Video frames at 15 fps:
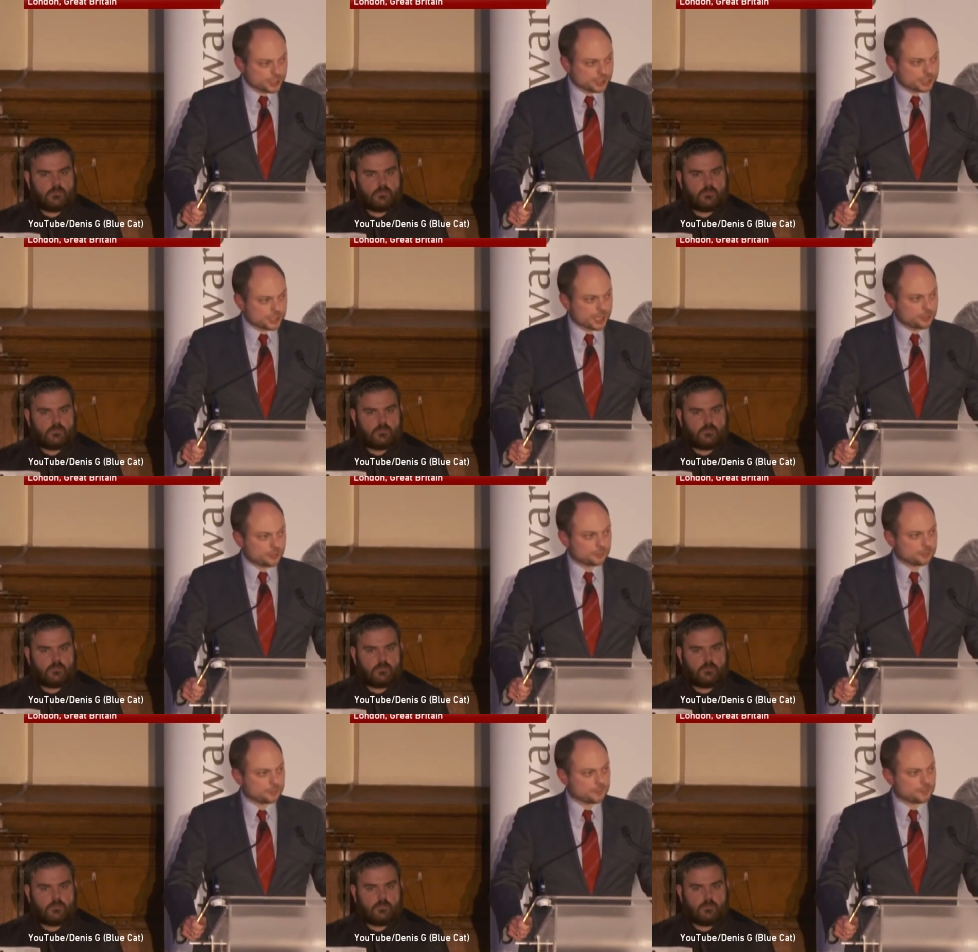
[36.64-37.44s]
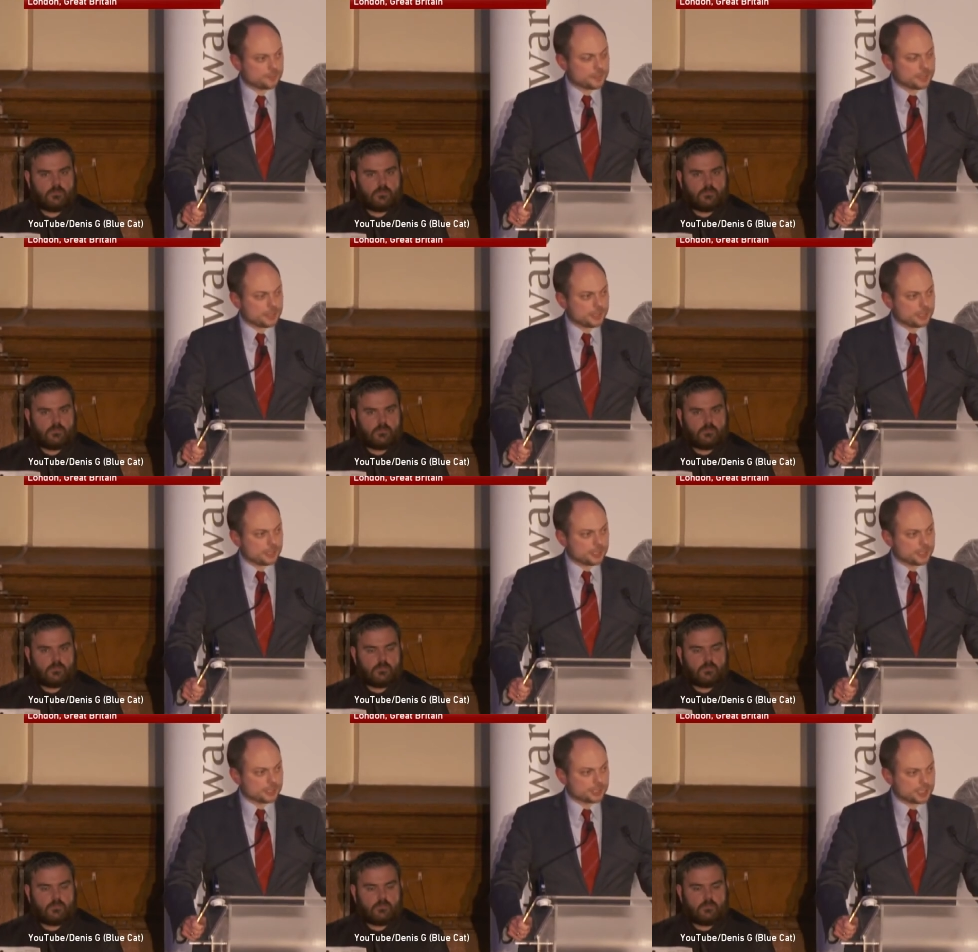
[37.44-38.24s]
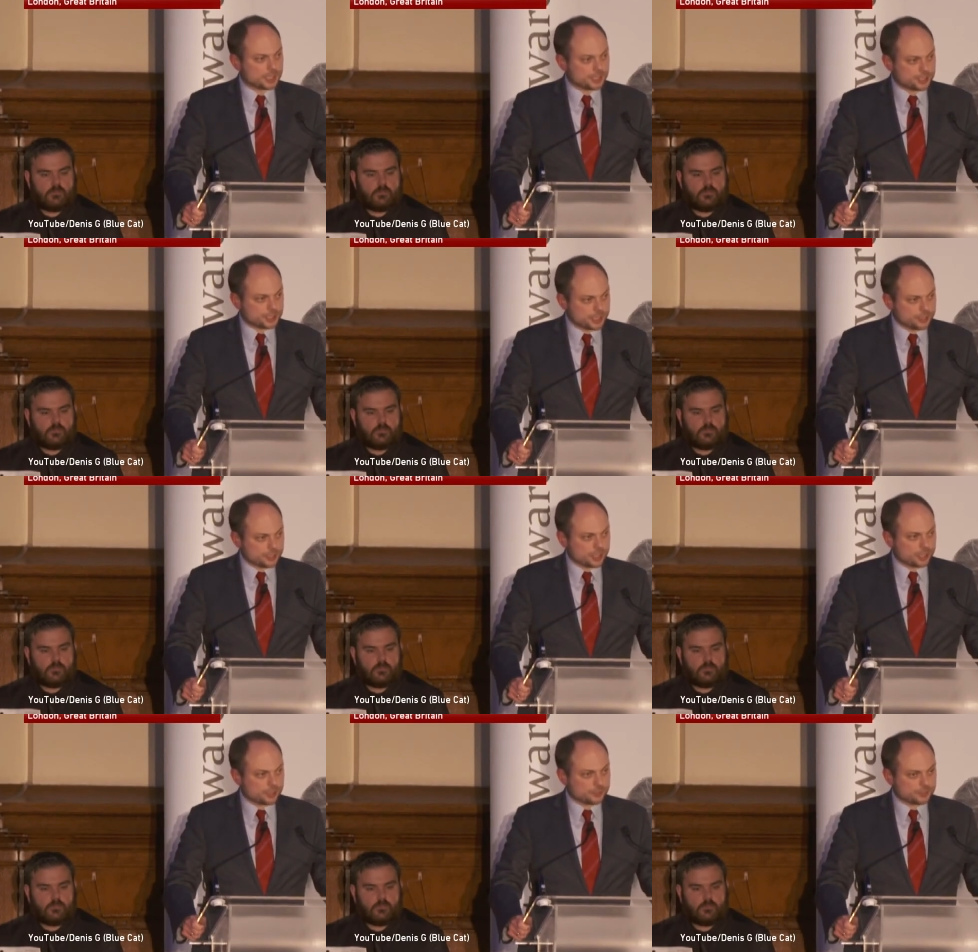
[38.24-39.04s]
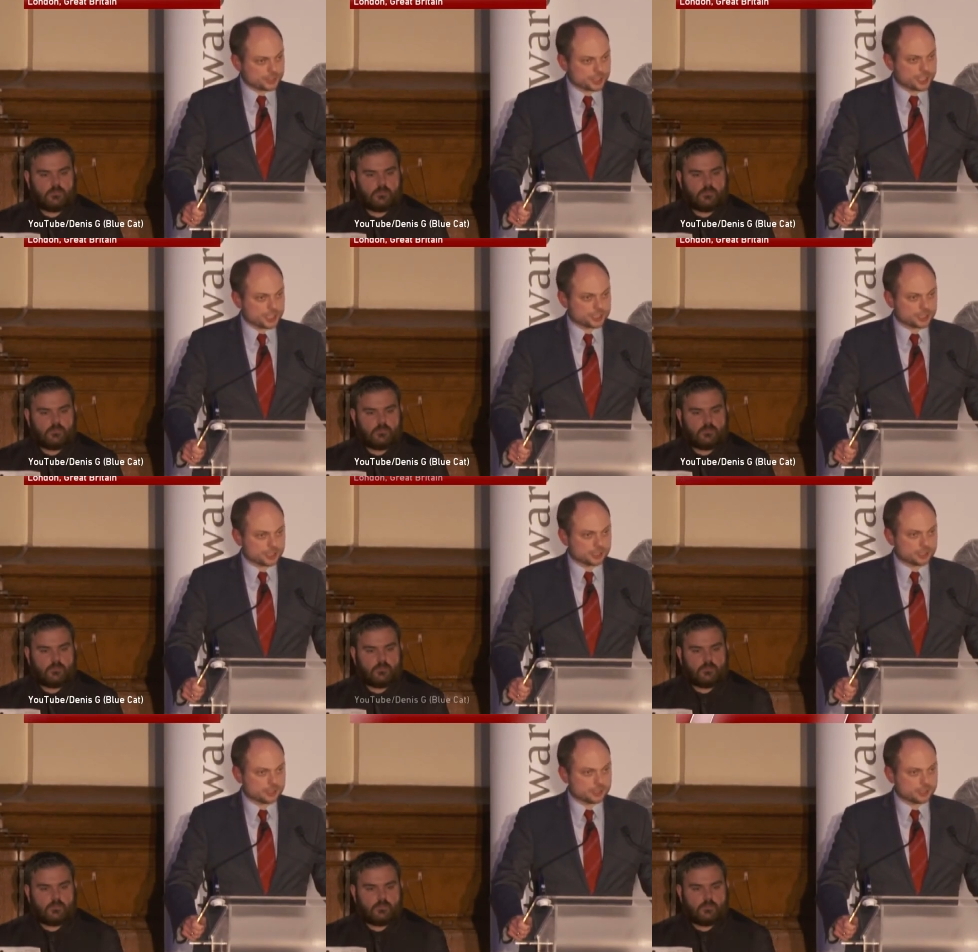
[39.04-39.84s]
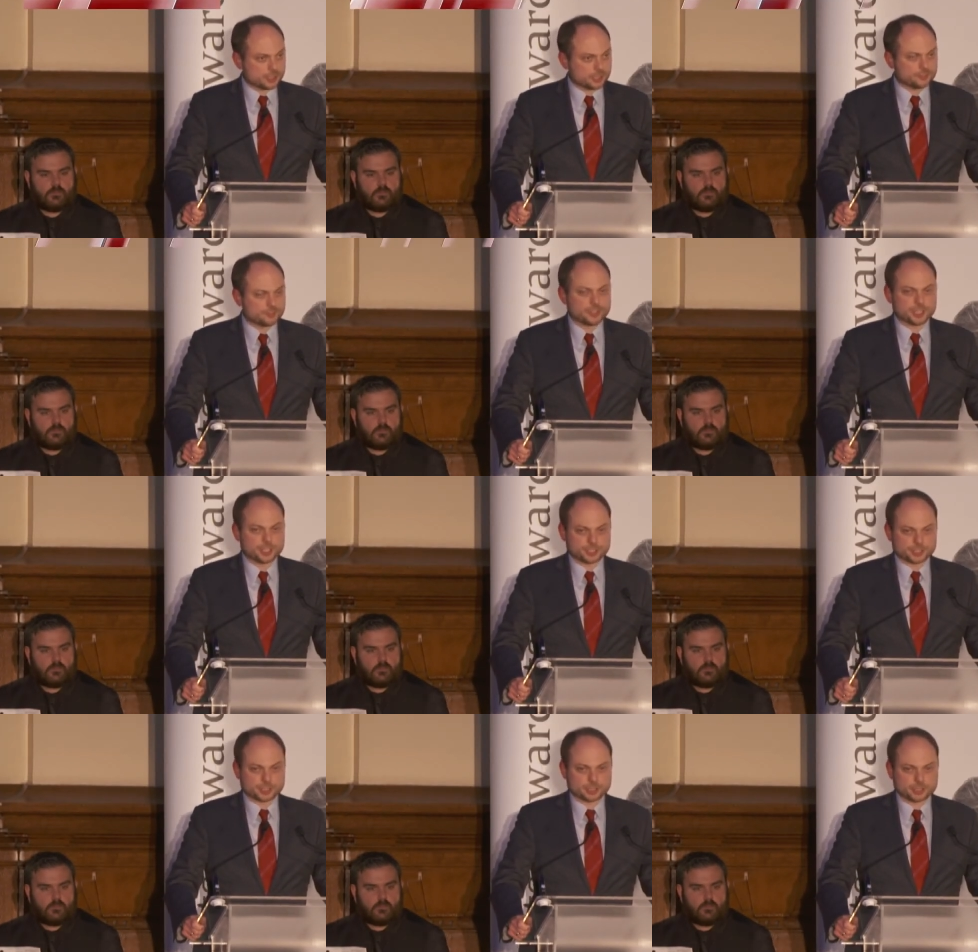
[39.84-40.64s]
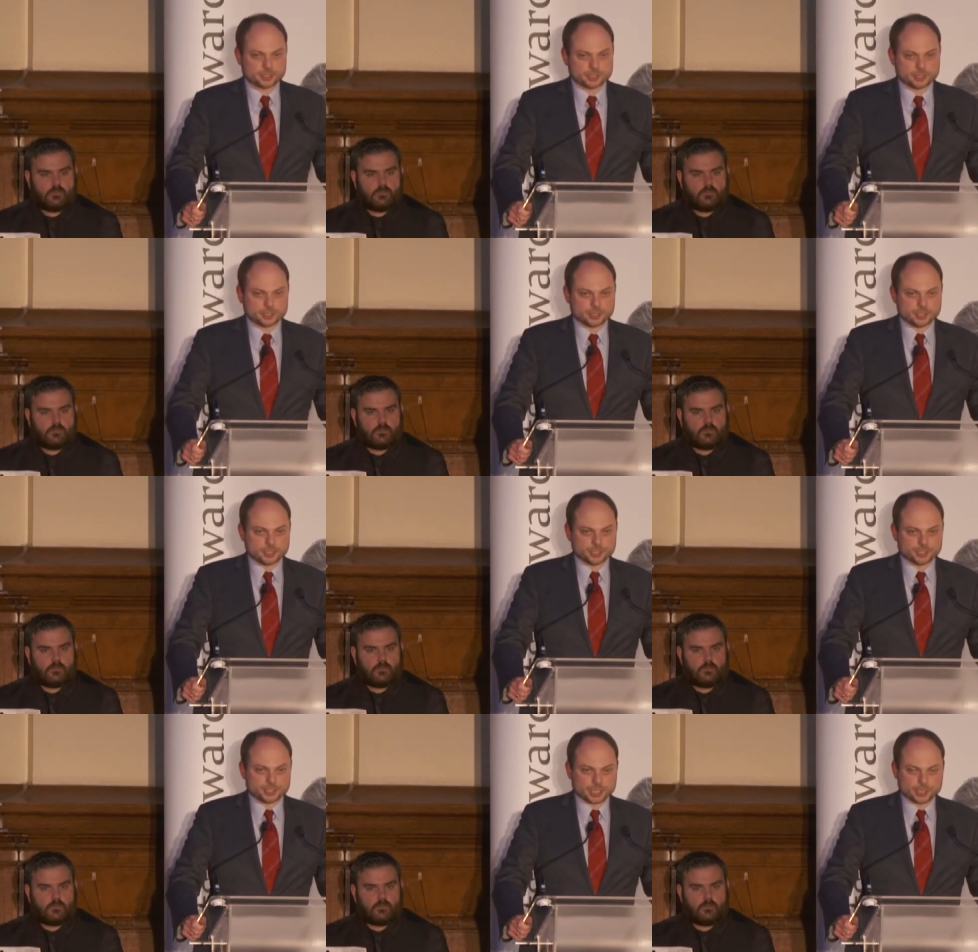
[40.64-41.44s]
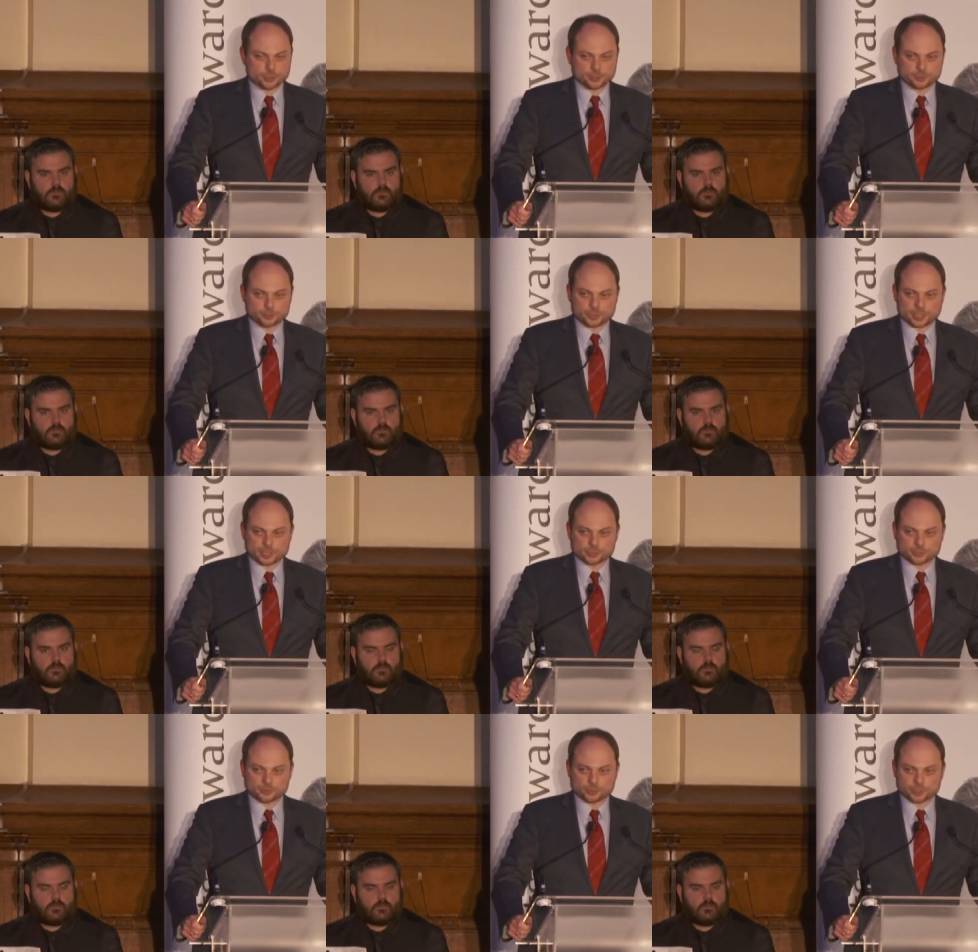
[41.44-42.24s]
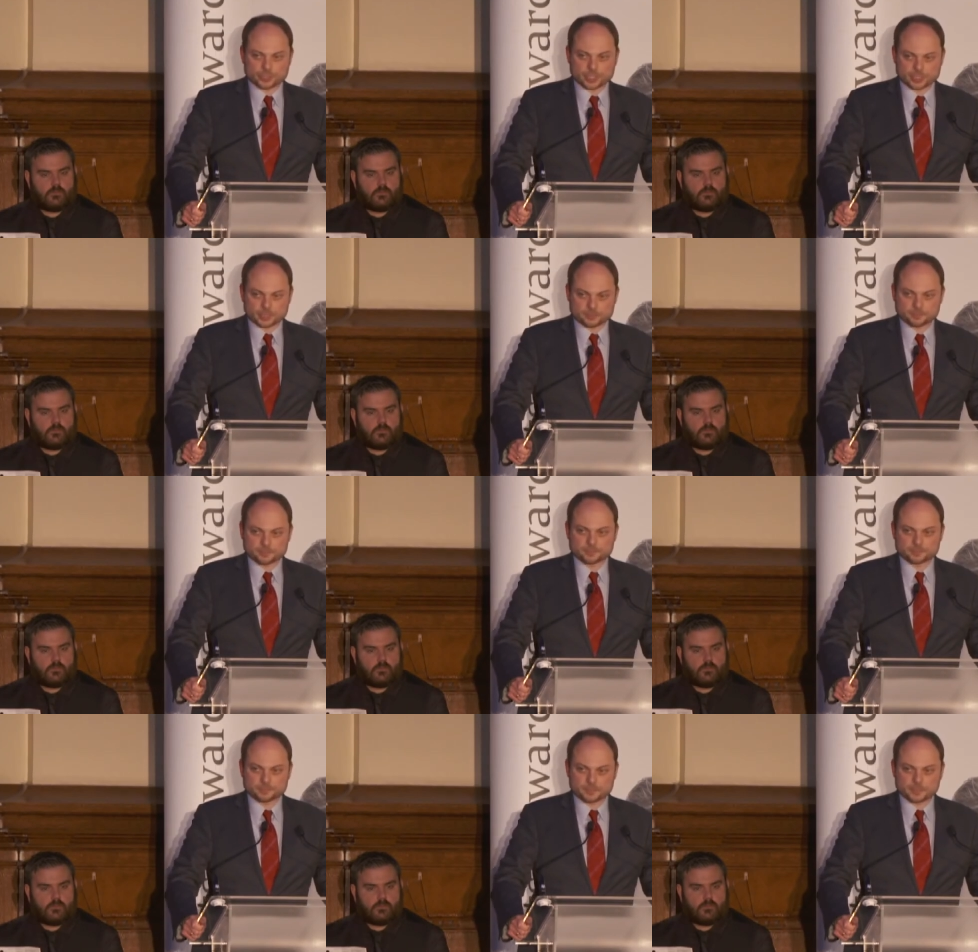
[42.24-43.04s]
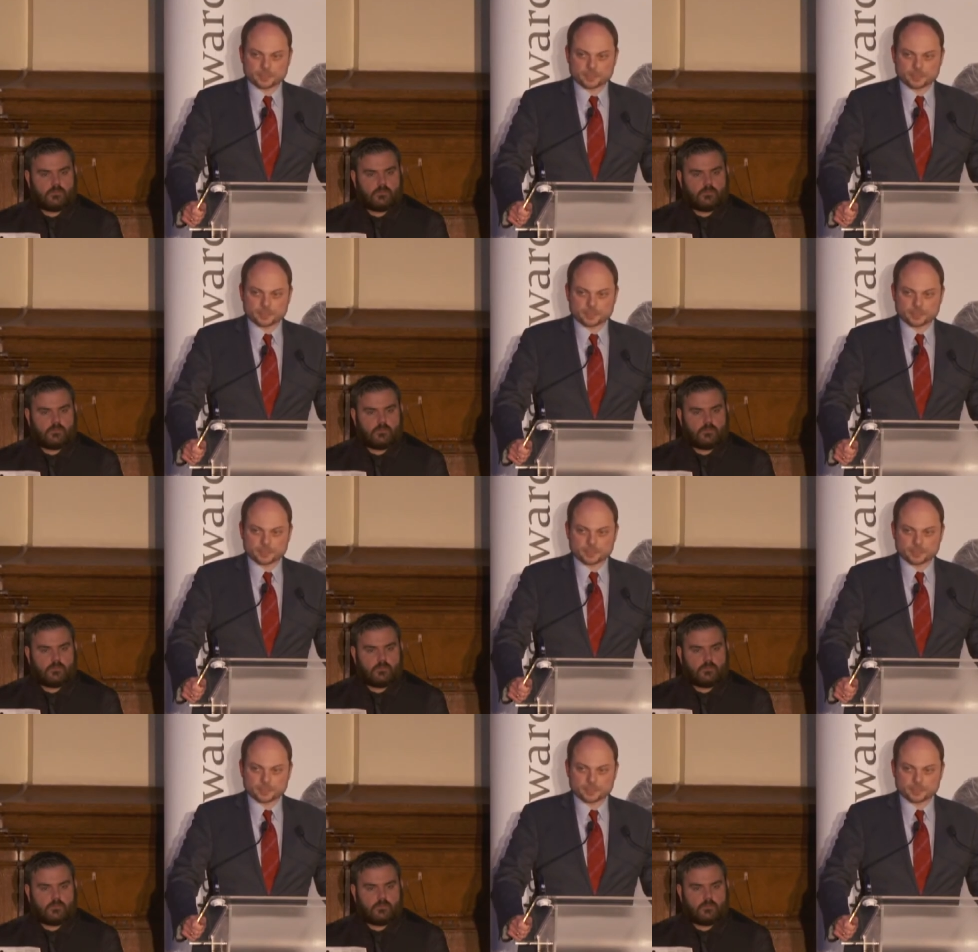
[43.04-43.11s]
Speaker 1: since his letter of appreciation for the award was voiced by member of the European Parliament.